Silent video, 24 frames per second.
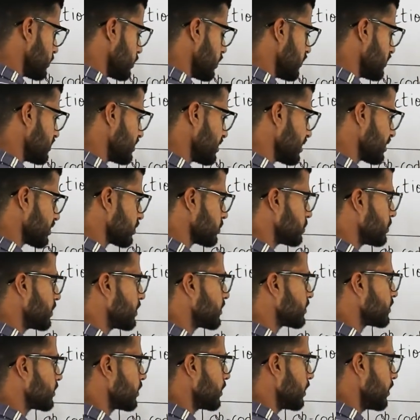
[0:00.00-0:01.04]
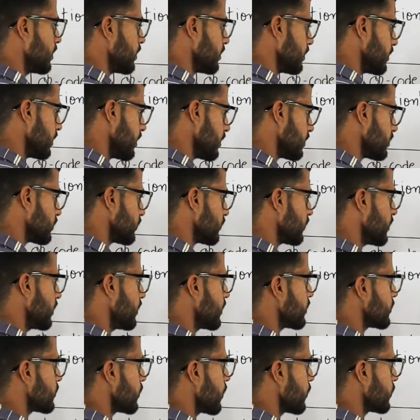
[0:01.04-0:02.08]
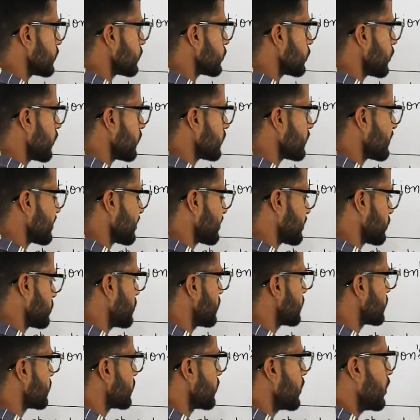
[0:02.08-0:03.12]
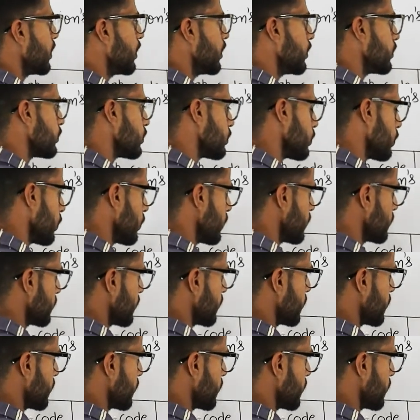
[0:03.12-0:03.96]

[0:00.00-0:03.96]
is of 6 bits, this field is also of 6 bits. So is